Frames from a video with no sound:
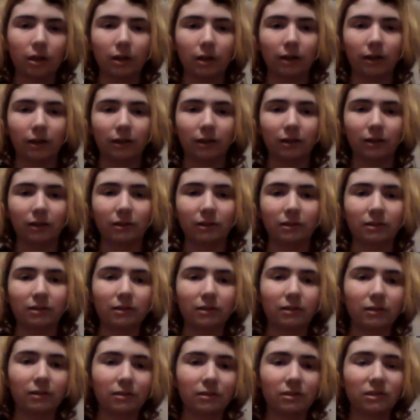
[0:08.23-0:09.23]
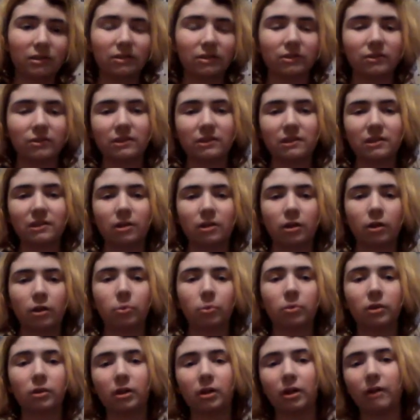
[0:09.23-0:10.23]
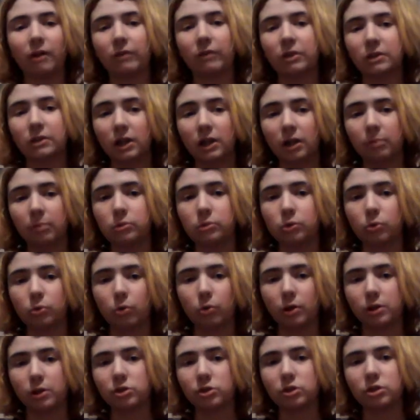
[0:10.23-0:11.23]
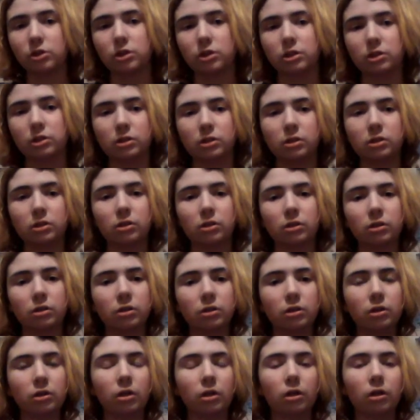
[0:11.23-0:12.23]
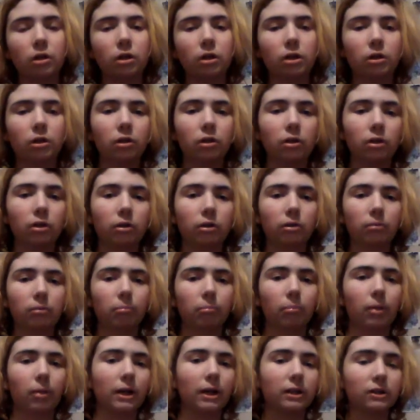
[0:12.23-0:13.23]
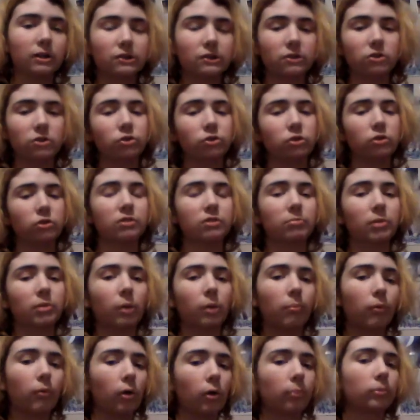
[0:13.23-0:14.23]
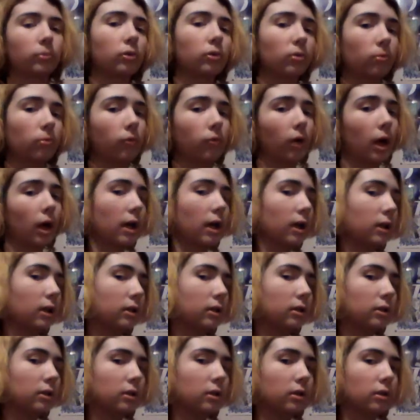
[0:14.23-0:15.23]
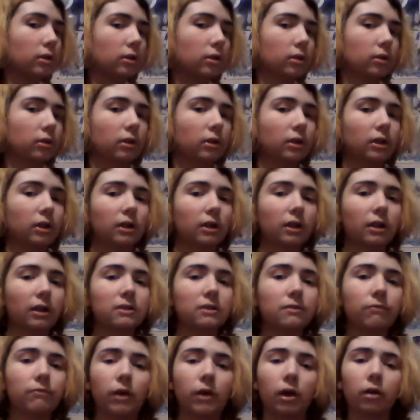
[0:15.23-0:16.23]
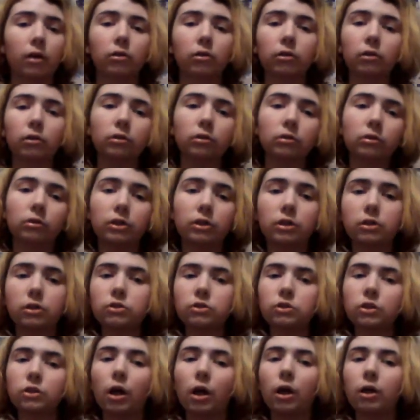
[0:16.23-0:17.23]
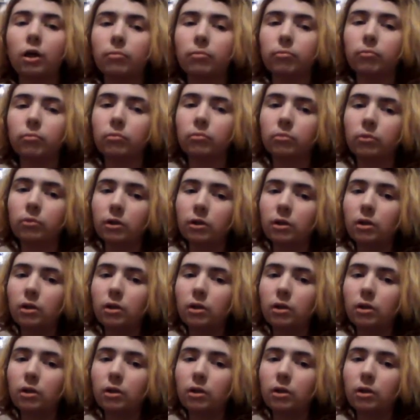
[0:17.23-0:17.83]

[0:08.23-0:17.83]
And just know that every time you question my decision to make Prompto fat, he gets fatter each time.